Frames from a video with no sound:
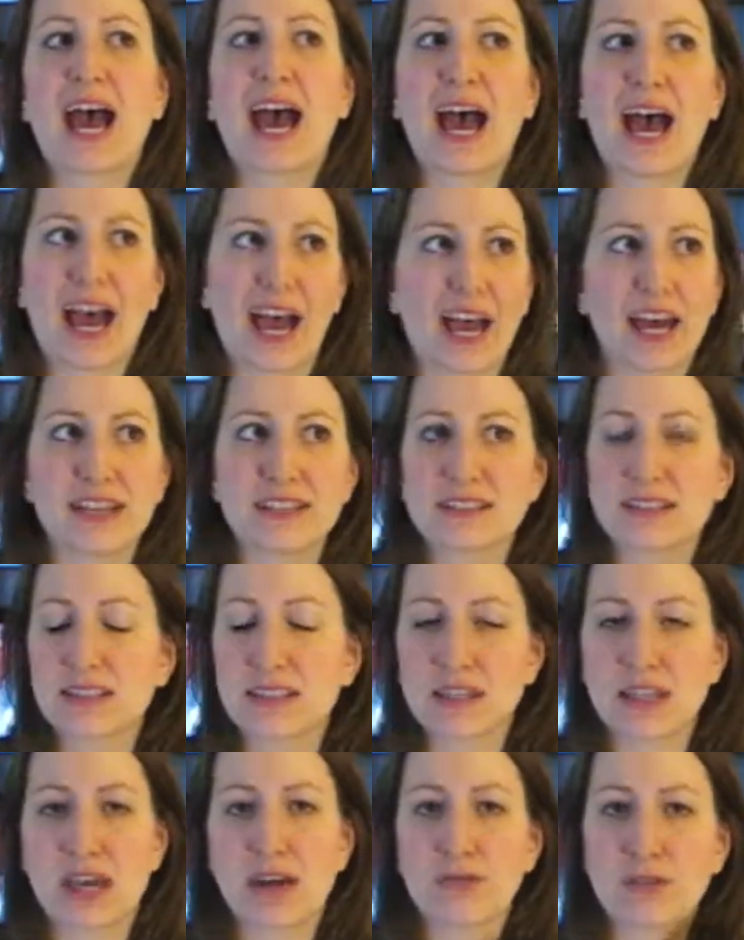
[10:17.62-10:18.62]
has
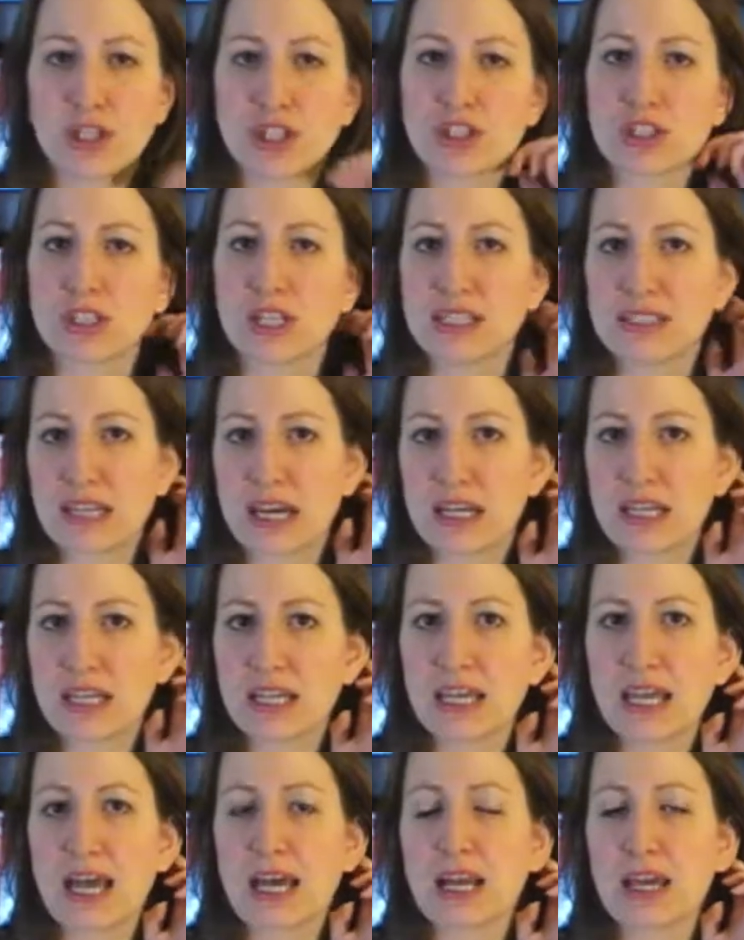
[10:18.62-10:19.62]
that racial
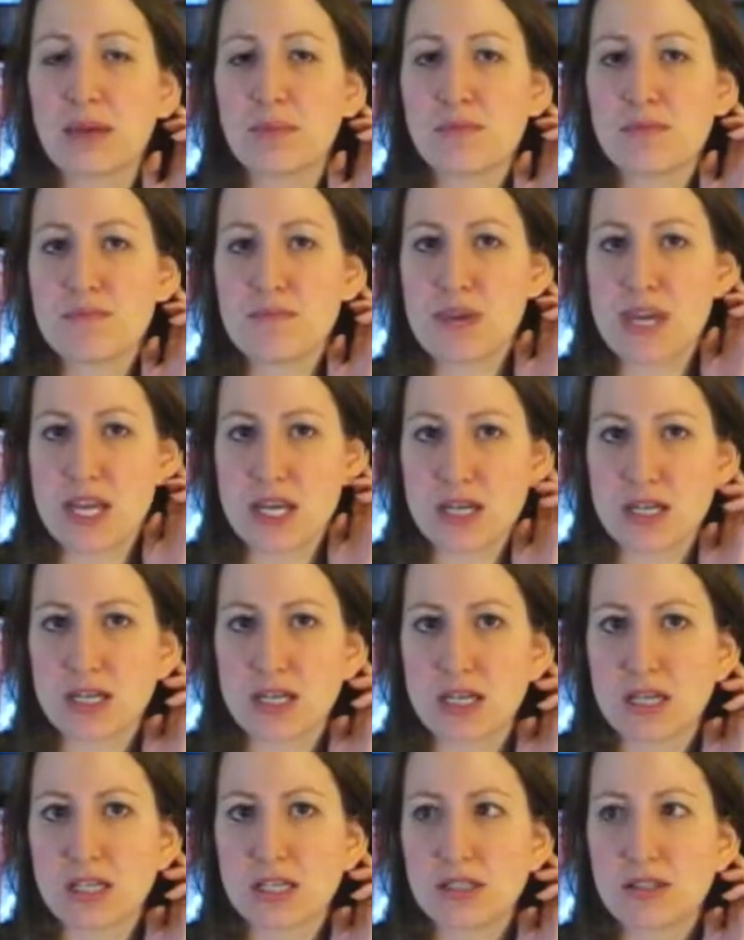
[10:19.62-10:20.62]
identity, and I made
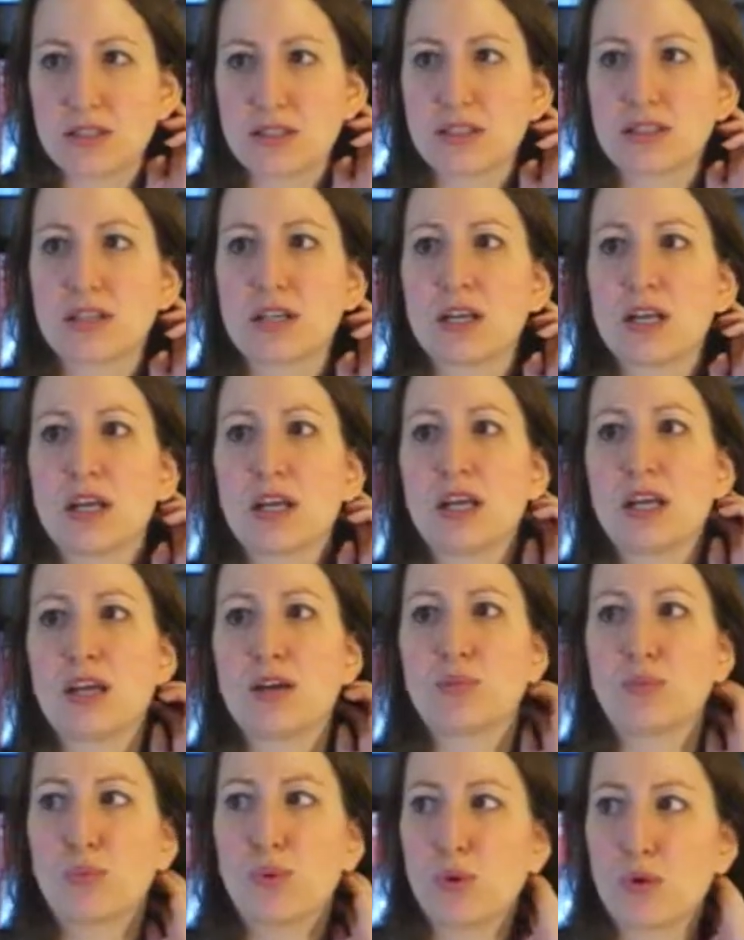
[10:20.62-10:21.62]
it
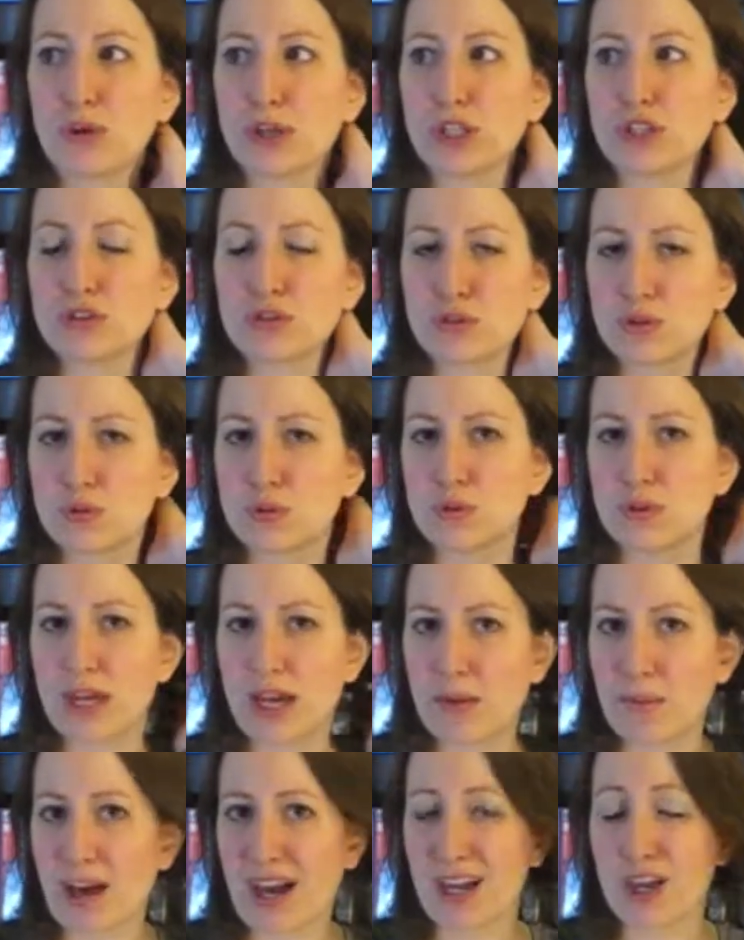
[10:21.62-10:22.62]
important to
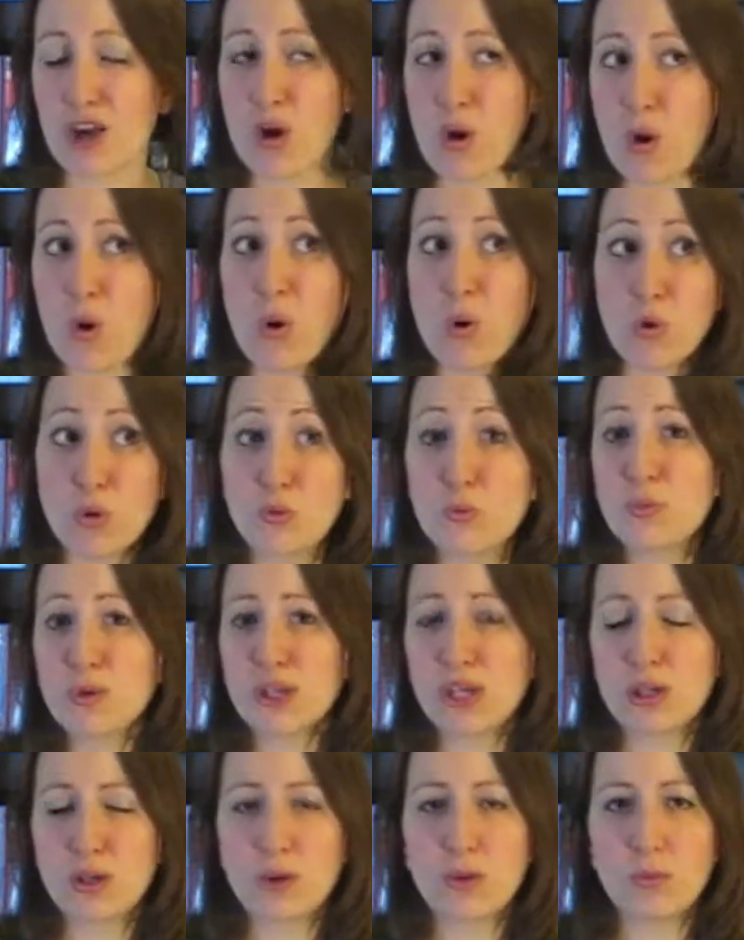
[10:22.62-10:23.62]
them, I hope,
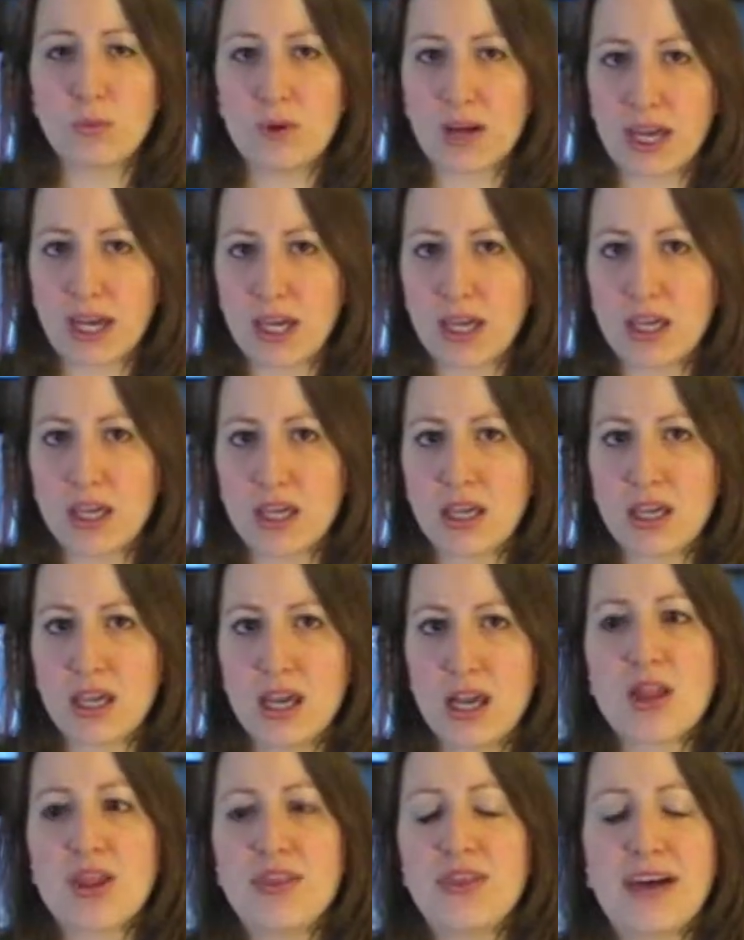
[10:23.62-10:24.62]
in a way
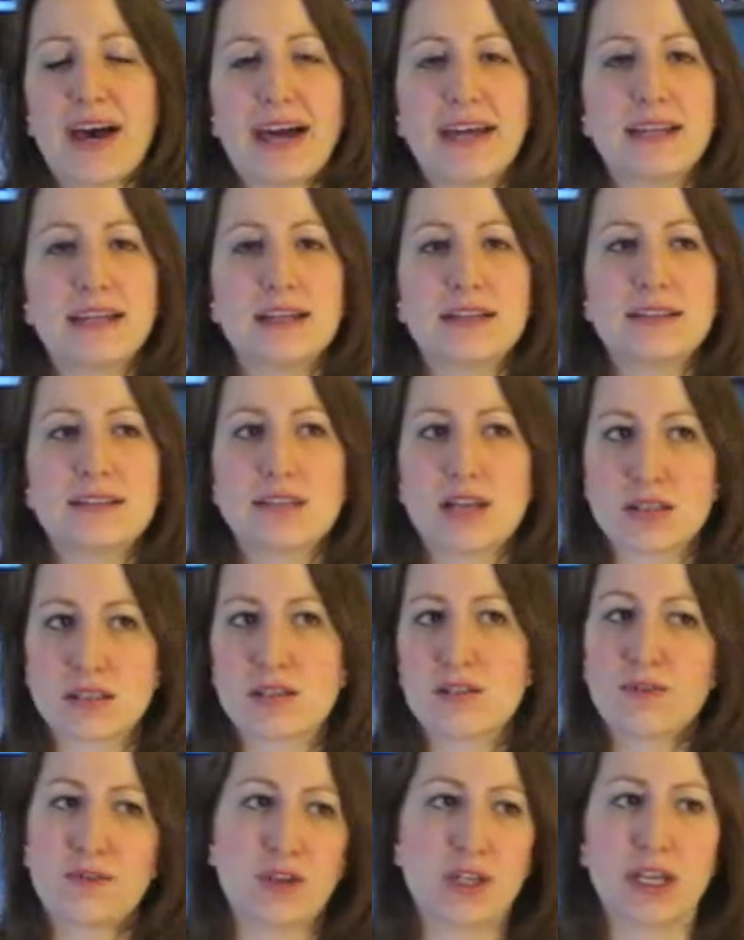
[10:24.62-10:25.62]
that
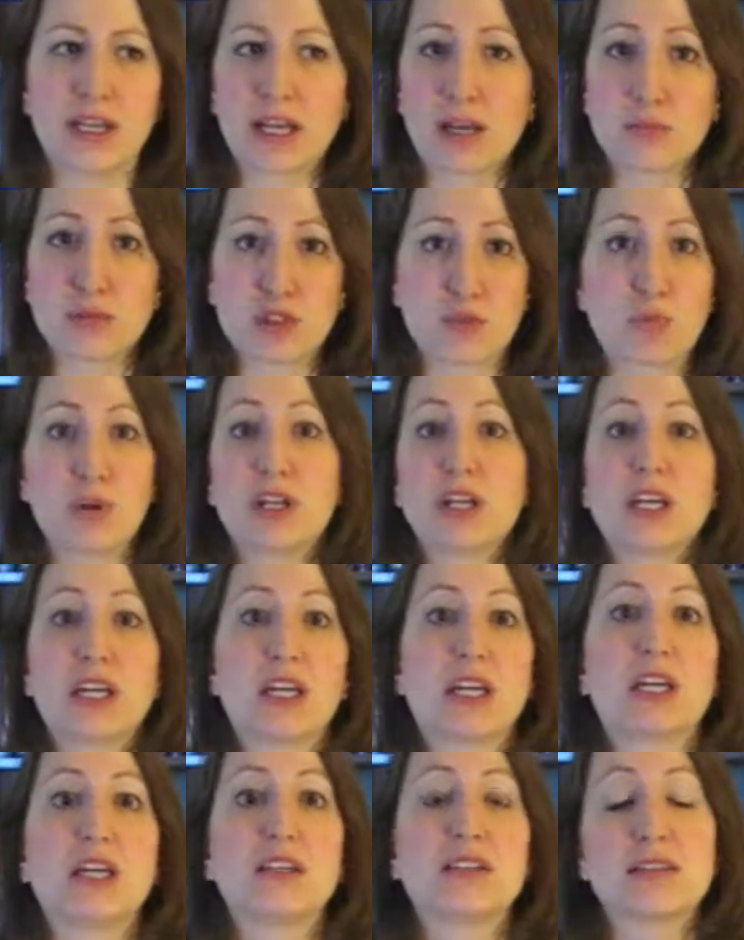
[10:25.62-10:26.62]
doesn't feel like I'm just putting
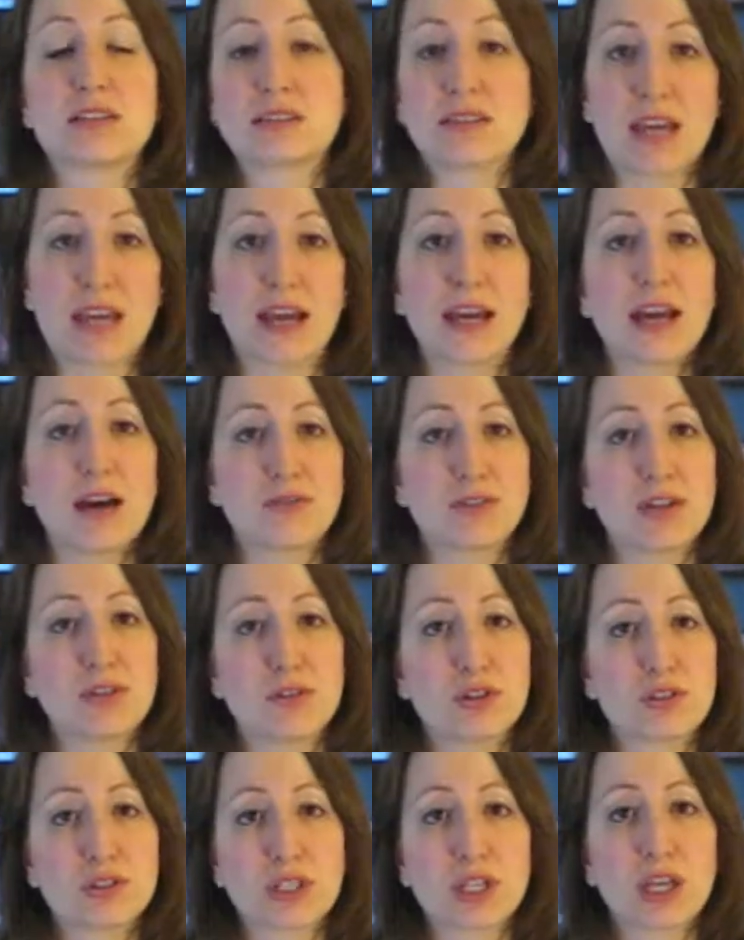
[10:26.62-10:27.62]
it in to say I have
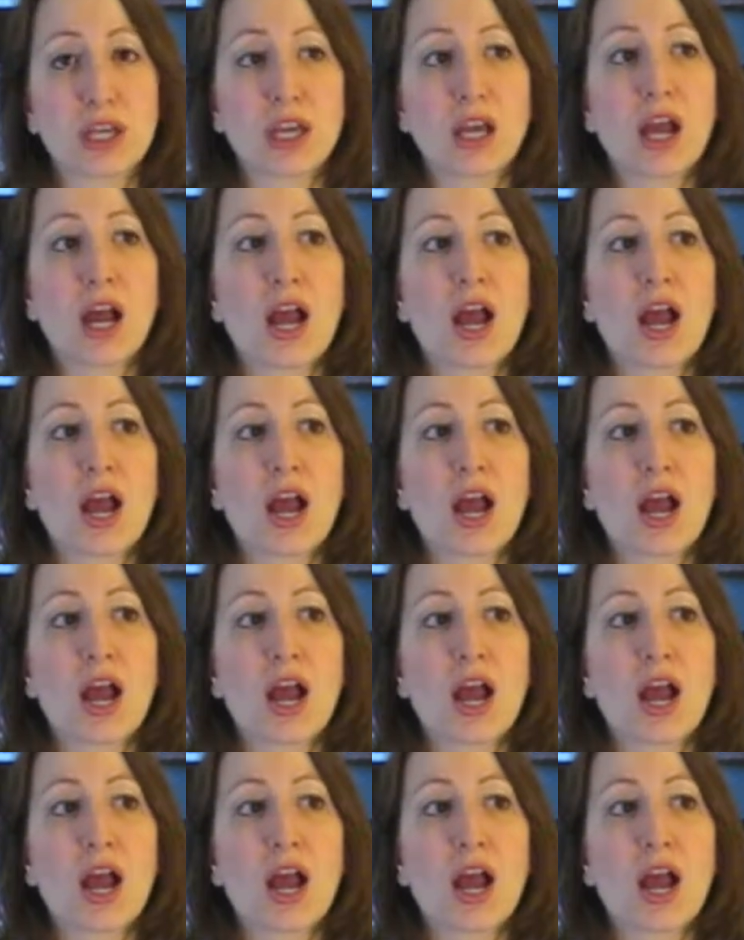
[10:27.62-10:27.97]
diversity,